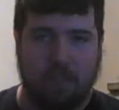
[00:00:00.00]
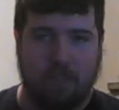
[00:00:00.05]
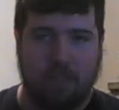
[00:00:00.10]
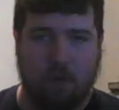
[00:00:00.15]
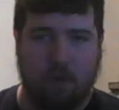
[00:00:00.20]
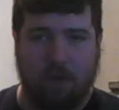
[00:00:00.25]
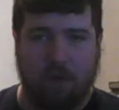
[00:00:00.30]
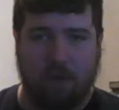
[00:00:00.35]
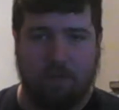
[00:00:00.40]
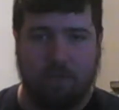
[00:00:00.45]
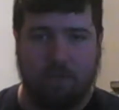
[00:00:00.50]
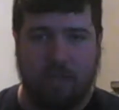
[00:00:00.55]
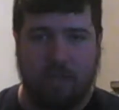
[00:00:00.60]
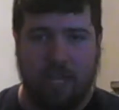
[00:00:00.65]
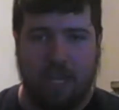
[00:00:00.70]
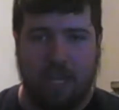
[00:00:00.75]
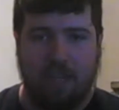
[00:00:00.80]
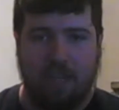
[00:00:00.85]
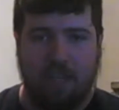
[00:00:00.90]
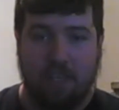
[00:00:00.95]
on a flight,
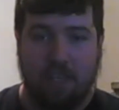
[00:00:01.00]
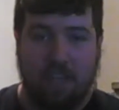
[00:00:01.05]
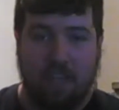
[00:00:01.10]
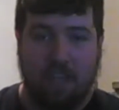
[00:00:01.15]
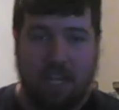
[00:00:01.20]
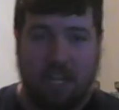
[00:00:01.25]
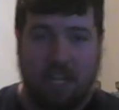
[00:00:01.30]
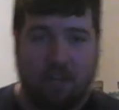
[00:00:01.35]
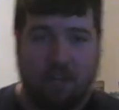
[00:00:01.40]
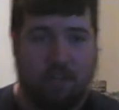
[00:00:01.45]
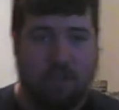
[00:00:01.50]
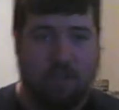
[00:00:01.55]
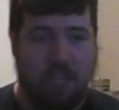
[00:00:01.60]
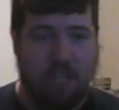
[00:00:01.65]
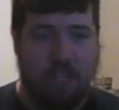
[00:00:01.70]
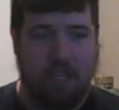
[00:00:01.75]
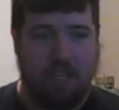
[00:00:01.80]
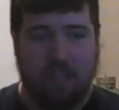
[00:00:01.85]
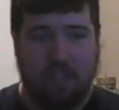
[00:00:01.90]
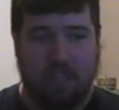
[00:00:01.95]
and you're
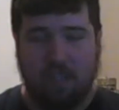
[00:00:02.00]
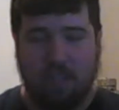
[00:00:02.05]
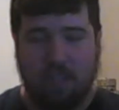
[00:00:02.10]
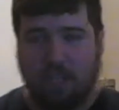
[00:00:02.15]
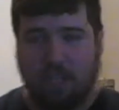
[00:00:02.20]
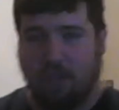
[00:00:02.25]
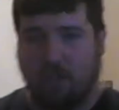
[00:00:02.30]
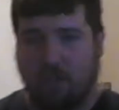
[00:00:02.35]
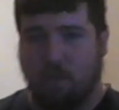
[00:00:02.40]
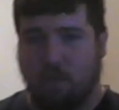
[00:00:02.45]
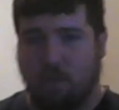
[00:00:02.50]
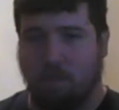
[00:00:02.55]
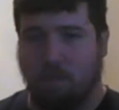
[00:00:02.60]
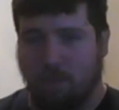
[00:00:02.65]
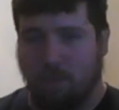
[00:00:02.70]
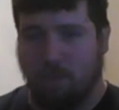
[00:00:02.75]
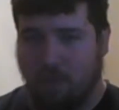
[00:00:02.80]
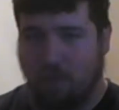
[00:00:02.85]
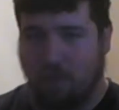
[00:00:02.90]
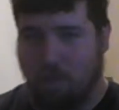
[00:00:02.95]
taking
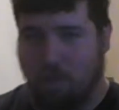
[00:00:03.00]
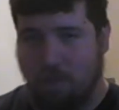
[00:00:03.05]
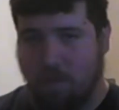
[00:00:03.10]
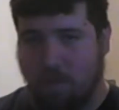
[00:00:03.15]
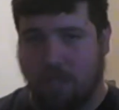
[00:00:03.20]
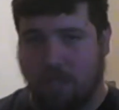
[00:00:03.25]
some bigger